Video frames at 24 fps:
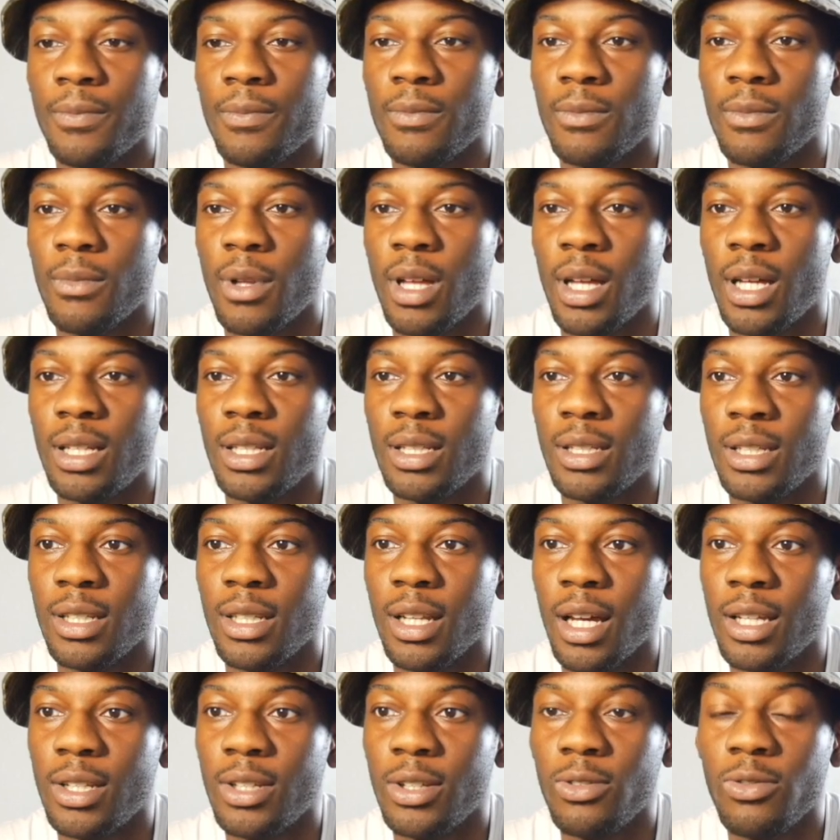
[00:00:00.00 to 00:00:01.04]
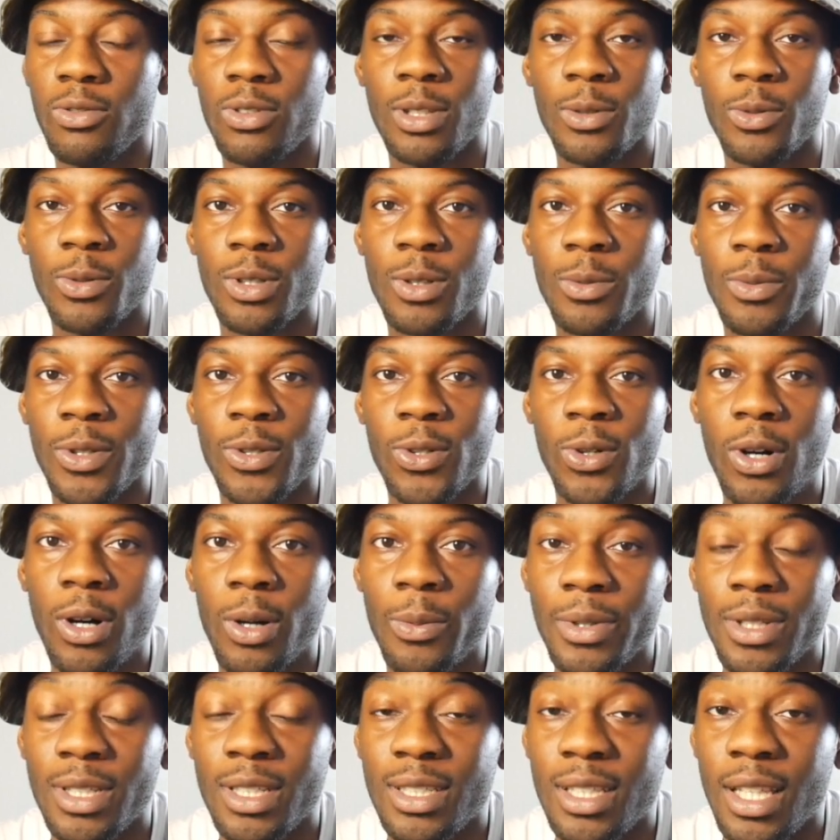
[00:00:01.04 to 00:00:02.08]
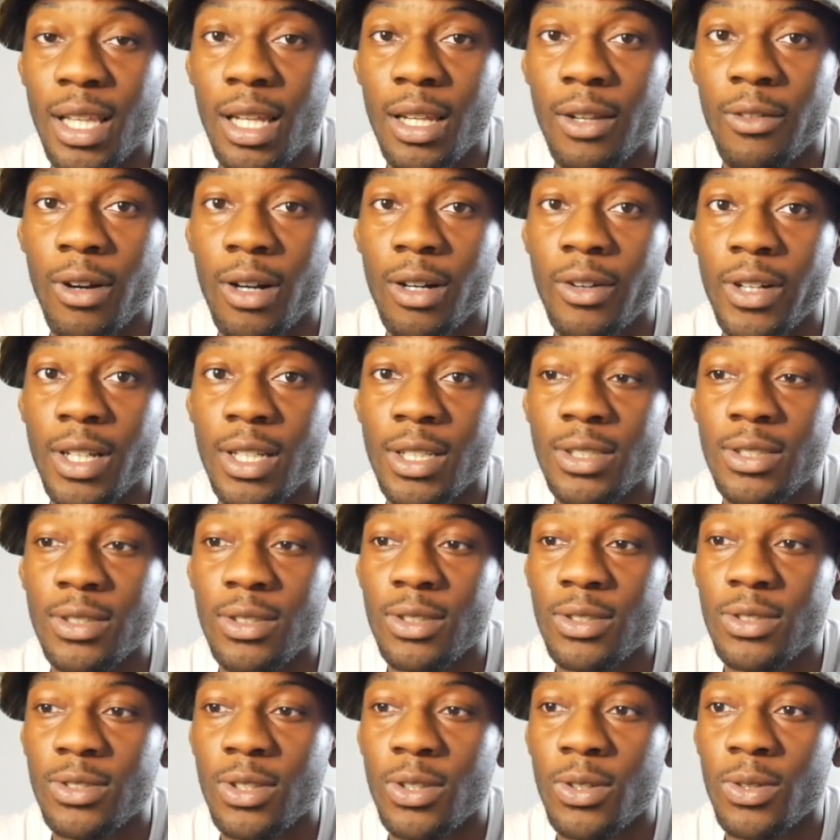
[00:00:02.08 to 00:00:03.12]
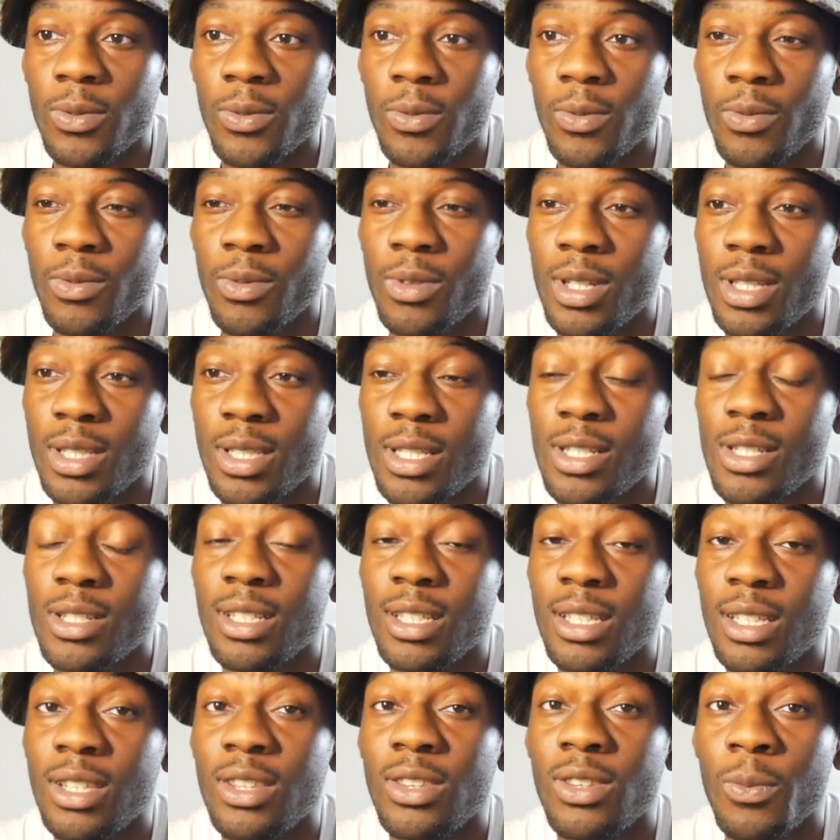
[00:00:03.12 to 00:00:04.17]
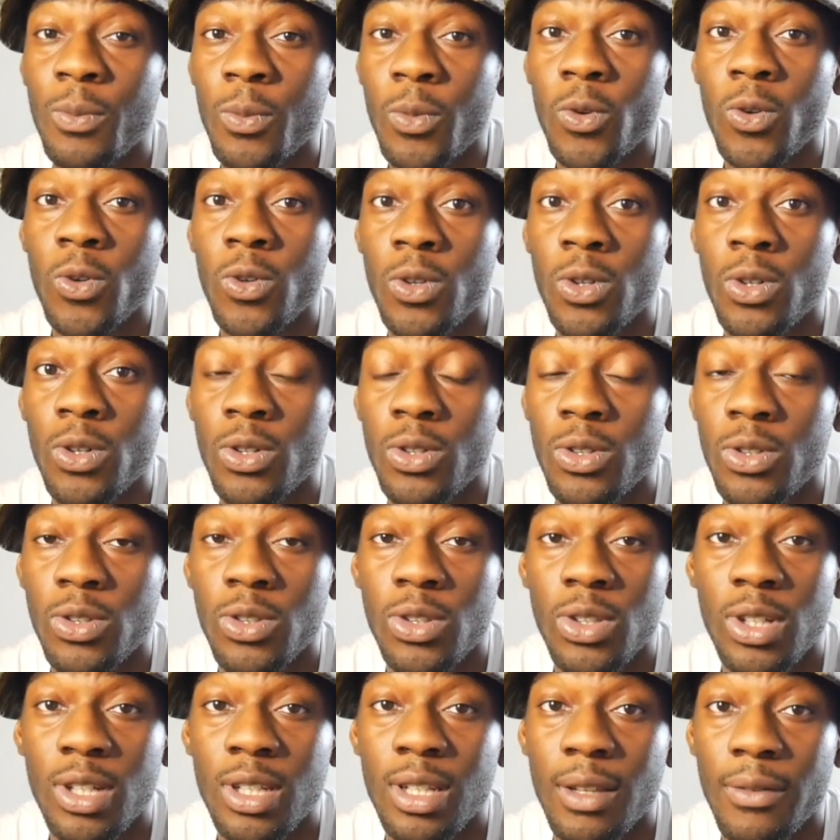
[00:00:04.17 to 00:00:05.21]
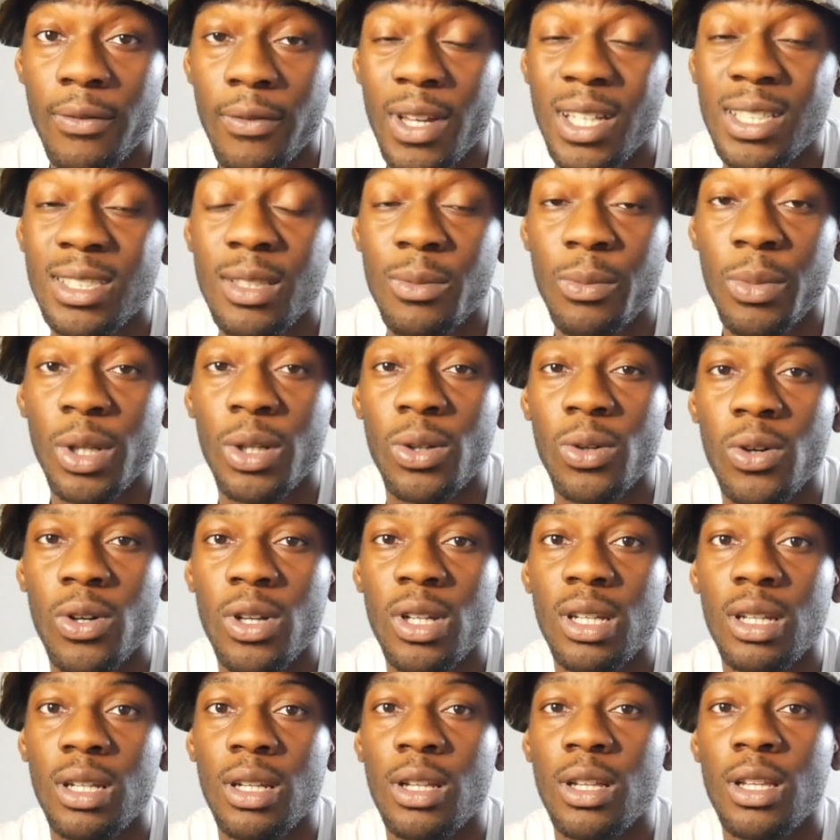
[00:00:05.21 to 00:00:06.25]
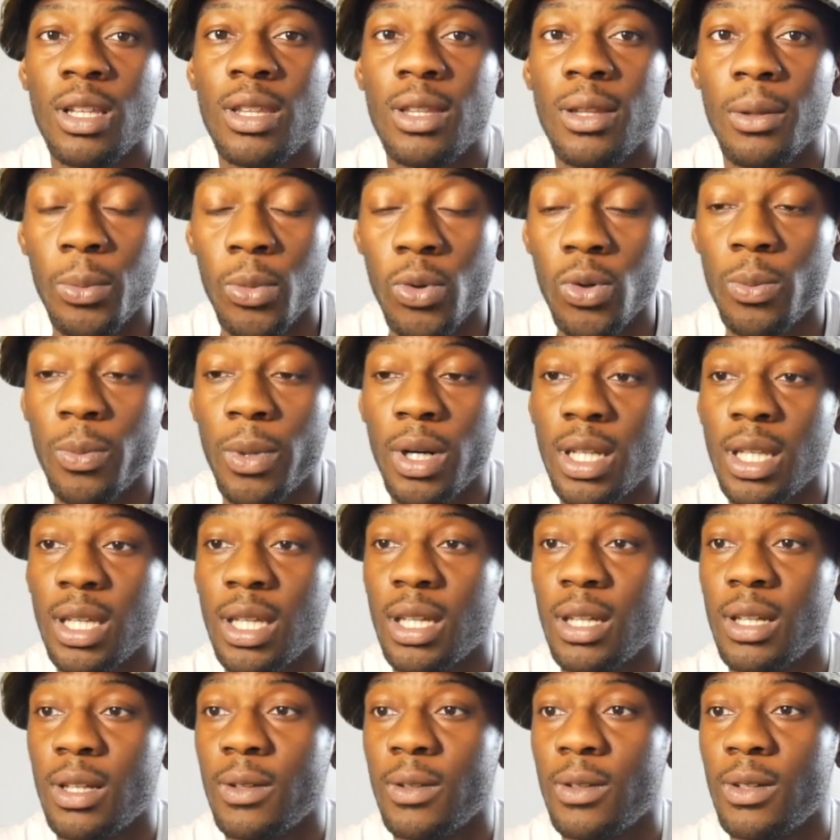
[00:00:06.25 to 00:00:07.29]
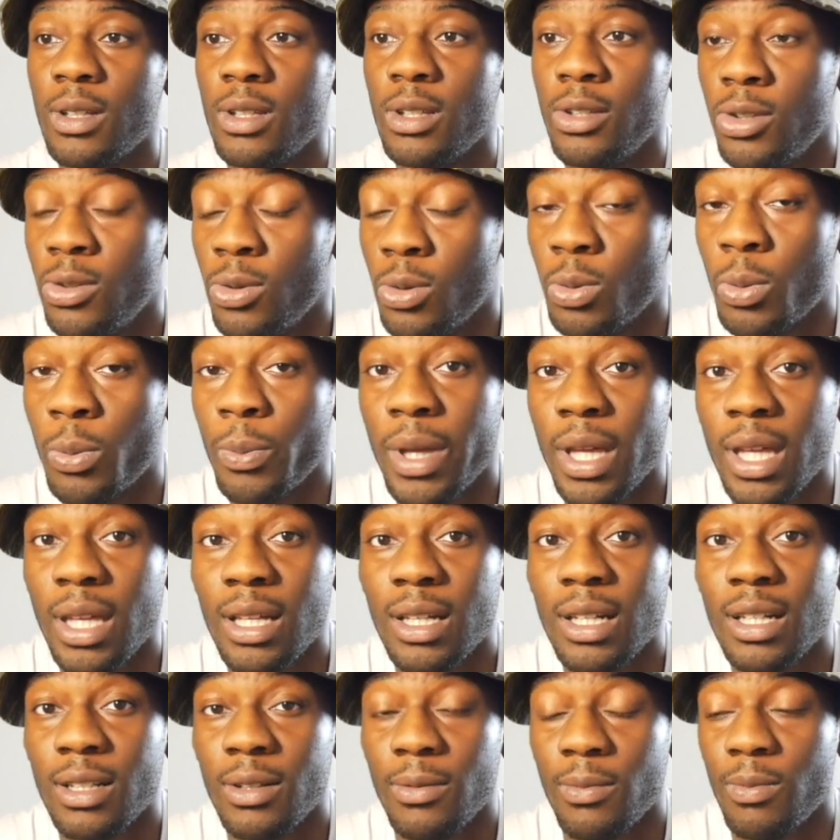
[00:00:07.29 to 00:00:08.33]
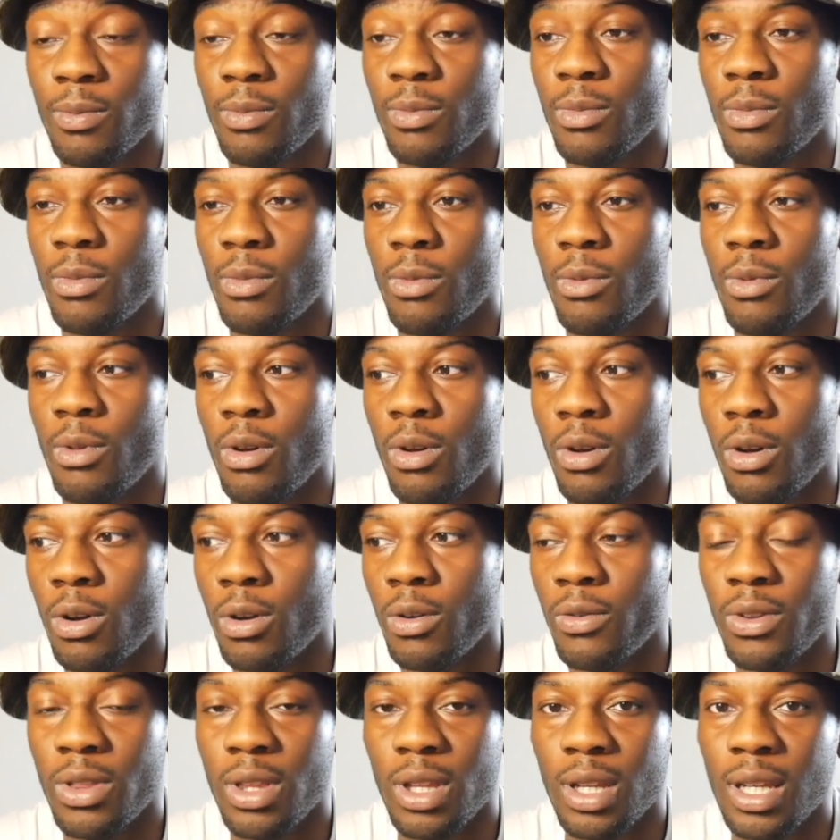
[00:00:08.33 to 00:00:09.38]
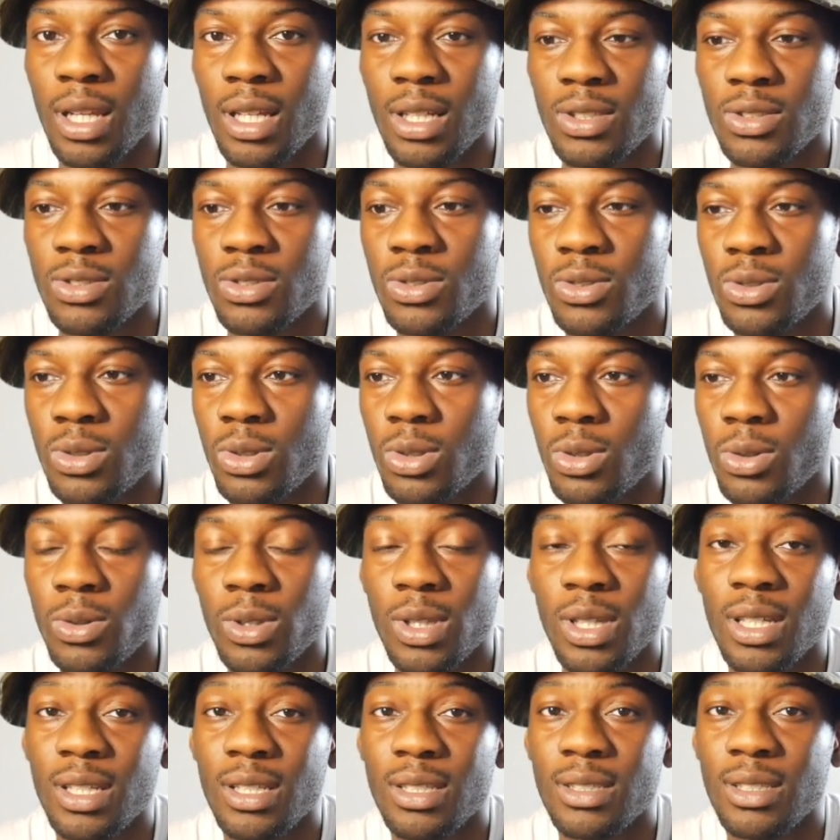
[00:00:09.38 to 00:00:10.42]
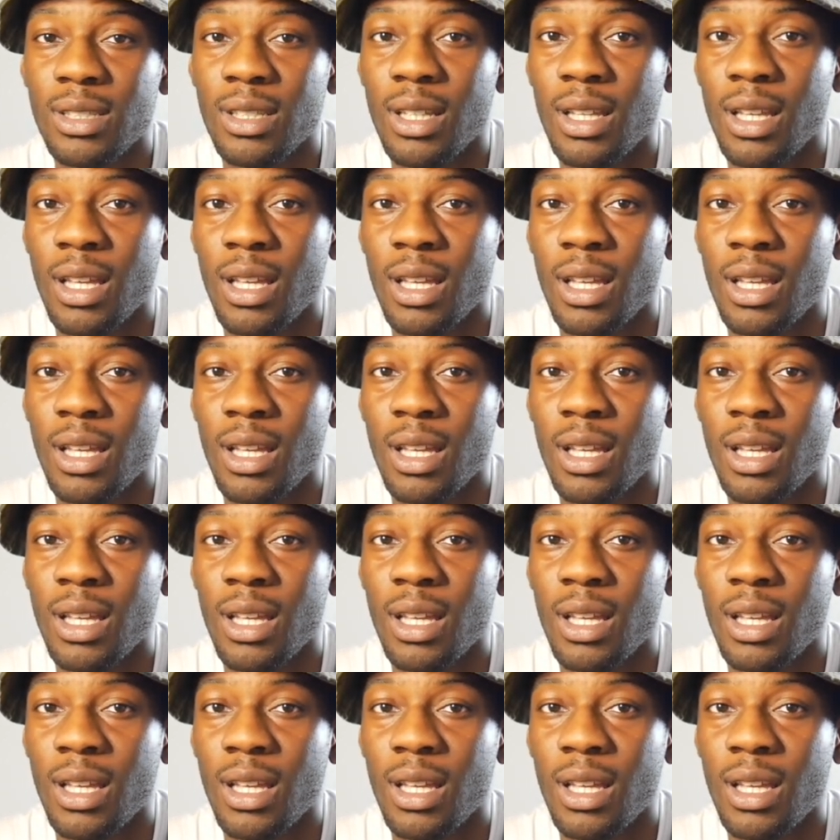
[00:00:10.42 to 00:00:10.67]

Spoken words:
And I don't really want to be caught up in the daily rat race. So essentially, the more you can invest in Bitcoin, the more money you will make over the next 2 years.